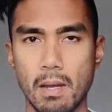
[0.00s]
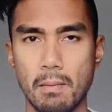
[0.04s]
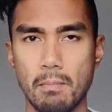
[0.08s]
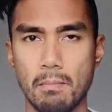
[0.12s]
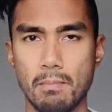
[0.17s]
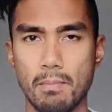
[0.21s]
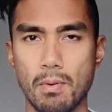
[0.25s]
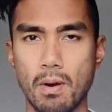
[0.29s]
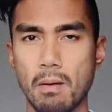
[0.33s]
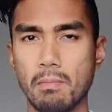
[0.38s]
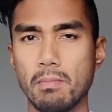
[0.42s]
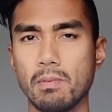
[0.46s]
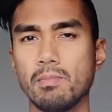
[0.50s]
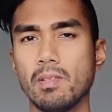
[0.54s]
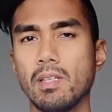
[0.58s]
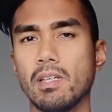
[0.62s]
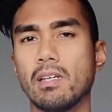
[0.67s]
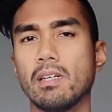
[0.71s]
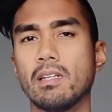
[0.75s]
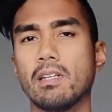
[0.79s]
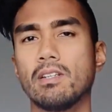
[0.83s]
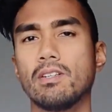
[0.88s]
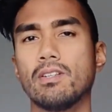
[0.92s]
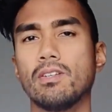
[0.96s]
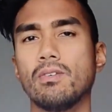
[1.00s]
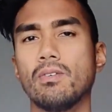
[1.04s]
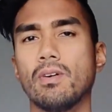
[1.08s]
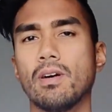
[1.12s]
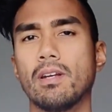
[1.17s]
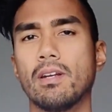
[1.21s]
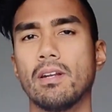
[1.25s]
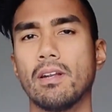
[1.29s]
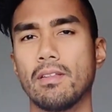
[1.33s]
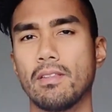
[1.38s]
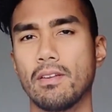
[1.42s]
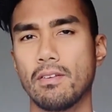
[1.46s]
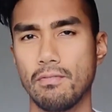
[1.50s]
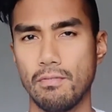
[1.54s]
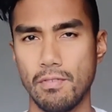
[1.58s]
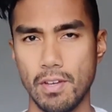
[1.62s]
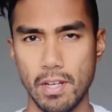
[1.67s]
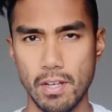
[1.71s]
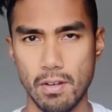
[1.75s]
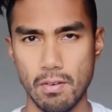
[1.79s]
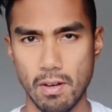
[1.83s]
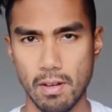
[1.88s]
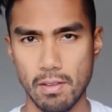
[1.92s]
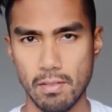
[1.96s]
I'm probably going to do another
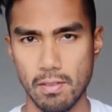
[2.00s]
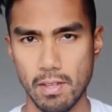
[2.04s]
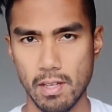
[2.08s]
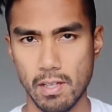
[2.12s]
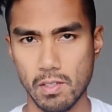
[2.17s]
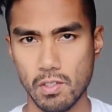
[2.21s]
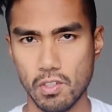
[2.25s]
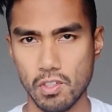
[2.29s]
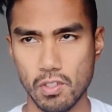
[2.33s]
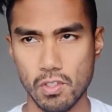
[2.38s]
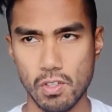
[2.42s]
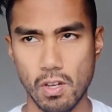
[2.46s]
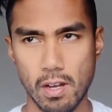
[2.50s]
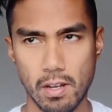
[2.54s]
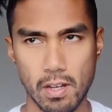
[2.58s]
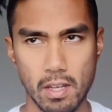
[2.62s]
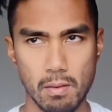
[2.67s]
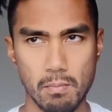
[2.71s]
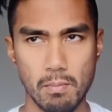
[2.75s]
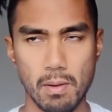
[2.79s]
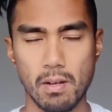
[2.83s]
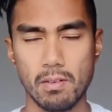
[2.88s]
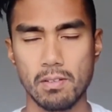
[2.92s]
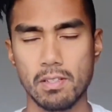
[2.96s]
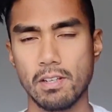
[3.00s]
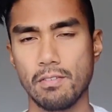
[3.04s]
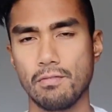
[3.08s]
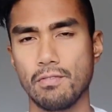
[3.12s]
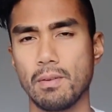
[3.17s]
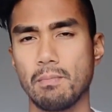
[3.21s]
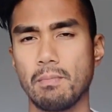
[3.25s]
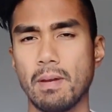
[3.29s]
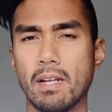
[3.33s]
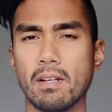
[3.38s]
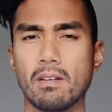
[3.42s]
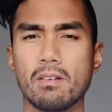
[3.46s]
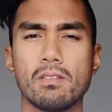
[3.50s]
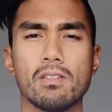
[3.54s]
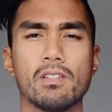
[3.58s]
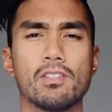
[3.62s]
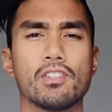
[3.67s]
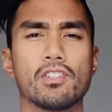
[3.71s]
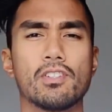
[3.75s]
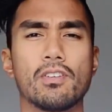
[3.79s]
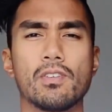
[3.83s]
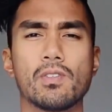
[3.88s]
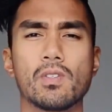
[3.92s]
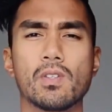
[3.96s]
video on this, just talking about different medical
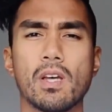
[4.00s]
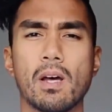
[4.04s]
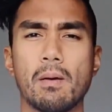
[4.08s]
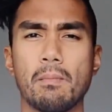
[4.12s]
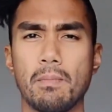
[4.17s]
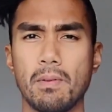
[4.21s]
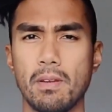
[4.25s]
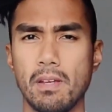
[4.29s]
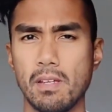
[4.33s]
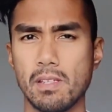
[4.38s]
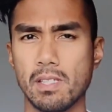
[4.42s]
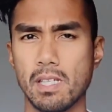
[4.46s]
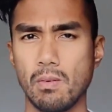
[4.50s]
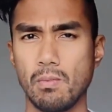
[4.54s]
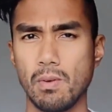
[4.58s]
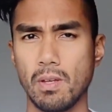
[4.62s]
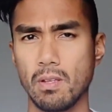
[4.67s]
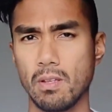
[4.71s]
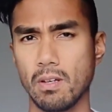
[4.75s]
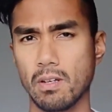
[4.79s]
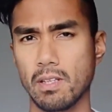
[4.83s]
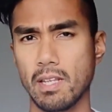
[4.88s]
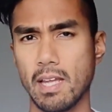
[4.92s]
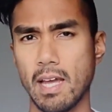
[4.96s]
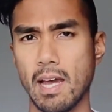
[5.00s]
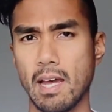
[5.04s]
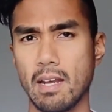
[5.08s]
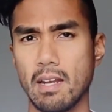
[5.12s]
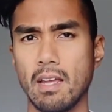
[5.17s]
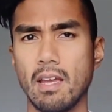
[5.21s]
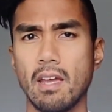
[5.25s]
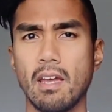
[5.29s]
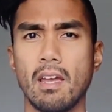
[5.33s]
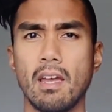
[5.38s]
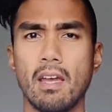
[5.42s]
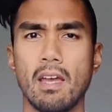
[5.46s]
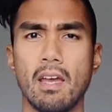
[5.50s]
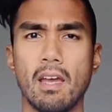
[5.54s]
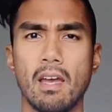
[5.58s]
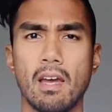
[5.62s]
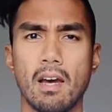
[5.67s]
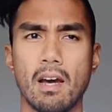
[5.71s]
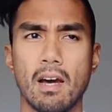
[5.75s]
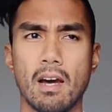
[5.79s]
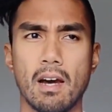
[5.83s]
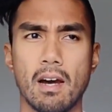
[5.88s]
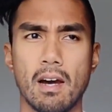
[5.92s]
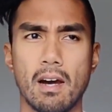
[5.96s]
insurance companies that we looked at
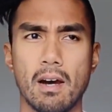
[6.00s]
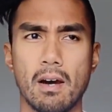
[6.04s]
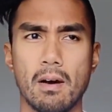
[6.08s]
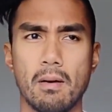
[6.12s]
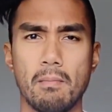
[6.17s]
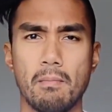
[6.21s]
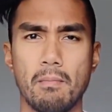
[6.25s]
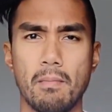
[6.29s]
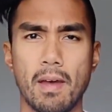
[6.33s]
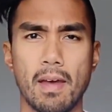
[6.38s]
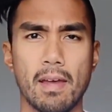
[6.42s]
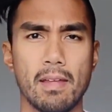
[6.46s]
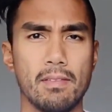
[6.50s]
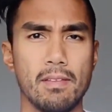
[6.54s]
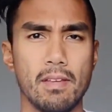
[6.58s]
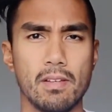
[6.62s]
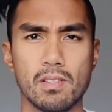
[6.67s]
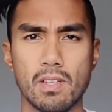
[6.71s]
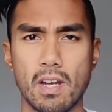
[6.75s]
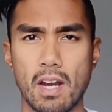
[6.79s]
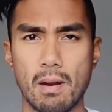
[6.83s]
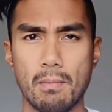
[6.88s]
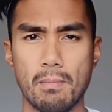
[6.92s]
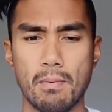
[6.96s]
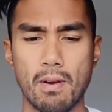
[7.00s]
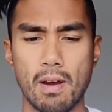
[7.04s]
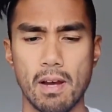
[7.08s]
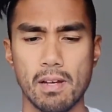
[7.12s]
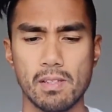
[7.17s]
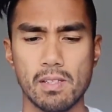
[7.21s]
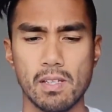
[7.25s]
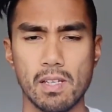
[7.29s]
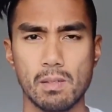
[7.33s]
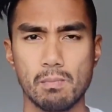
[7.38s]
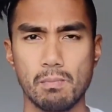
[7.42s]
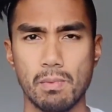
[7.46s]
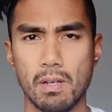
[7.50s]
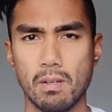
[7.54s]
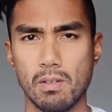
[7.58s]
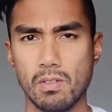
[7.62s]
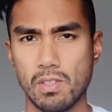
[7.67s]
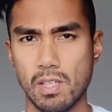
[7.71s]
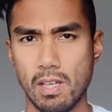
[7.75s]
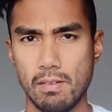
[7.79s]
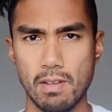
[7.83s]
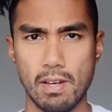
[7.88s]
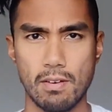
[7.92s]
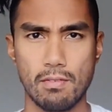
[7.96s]
and the entire process, but I'll
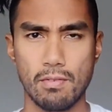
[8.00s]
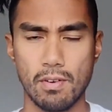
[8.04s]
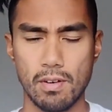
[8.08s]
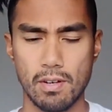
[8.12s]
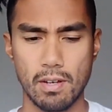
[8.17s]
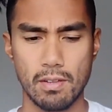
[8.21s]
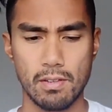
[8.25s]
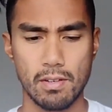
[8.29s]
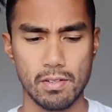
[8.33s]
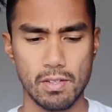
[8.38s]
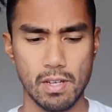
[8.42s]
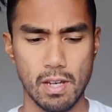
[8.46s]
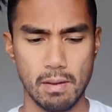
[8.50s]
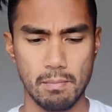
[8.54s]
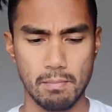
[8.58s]
save that for another